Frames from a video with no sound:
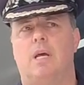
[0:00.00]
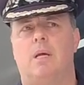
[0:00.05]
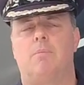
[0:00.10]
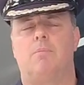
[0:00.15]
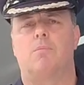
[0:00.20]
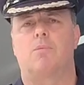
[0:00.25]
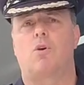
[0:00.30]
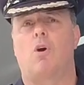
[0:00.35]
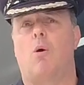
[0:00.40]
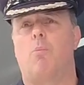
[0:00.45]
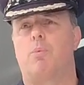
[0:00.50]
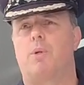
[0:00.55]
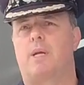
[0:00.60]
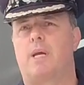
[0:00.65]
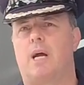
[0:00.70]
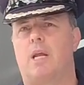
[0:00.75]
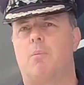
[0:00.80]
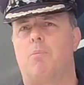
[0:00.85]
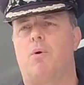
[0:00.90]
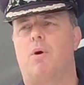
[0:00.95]
and
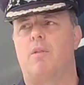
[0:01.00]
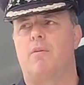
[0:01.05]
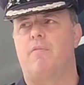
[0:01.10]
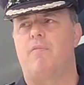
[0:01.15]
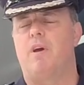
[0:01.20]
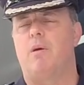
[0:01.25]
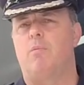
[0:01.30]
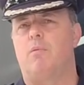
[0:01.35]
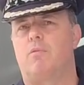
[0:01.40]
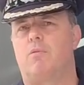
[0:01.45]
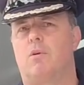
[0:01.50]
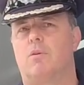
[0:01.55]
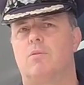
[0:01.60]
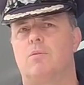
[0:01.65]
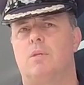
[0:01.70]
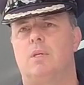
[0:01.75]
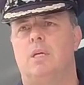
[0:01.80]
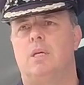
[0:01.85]
complicated by the fact we've got,